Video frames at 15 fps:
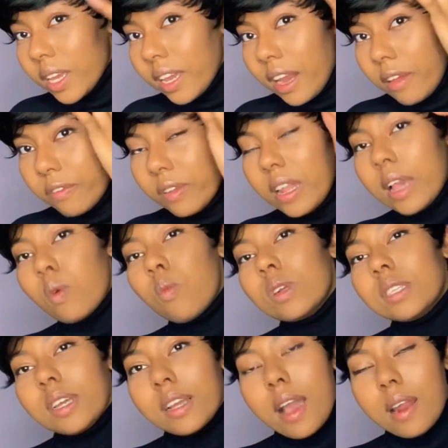and I feel like once
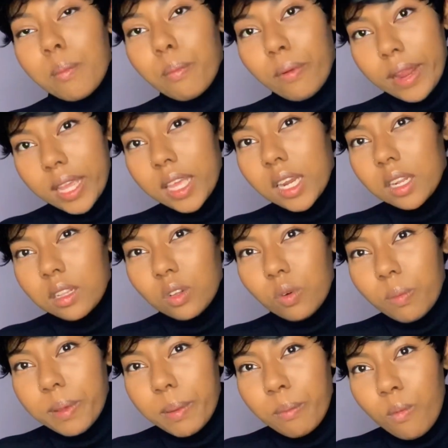I kind of break it in a little
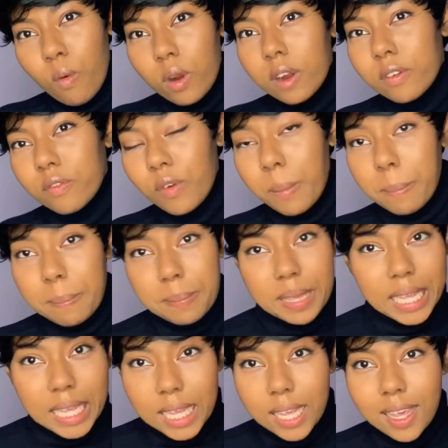bit more for
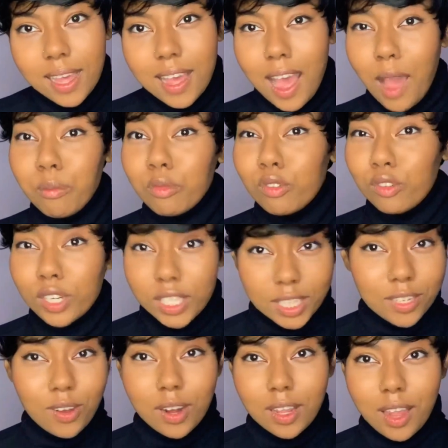me, I'm really
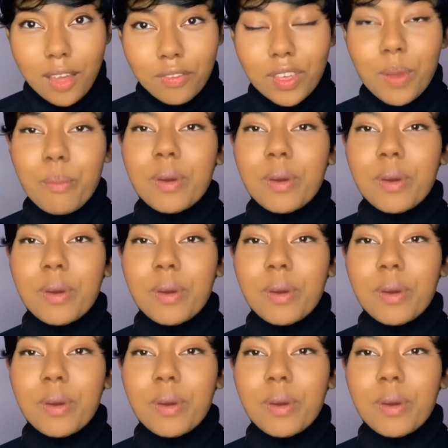gonna love it.